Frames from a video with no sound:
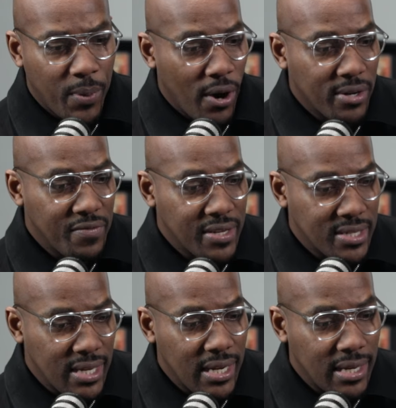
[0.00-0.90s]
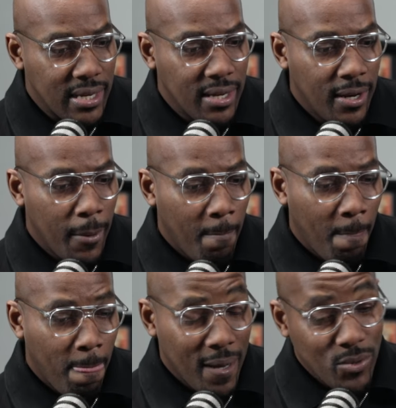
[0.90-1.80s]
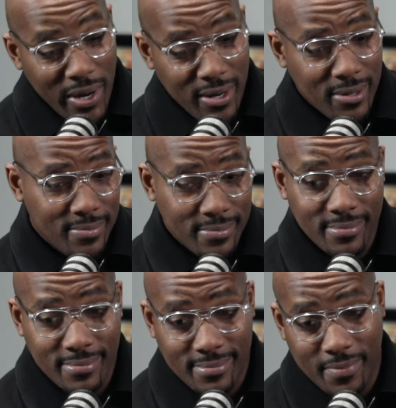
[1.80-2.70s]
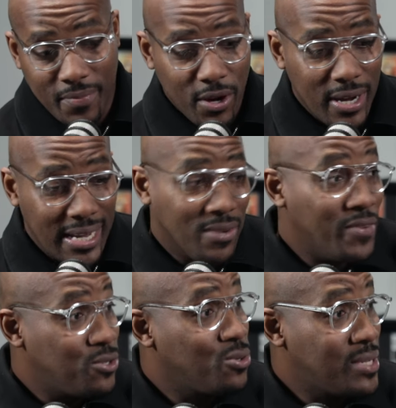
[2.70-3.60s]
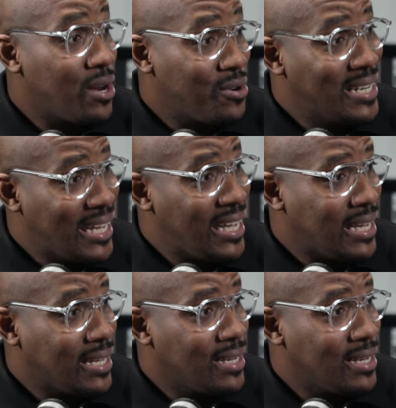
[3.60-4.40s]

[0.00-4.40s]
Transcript: part of the city where there are individuals that are in need,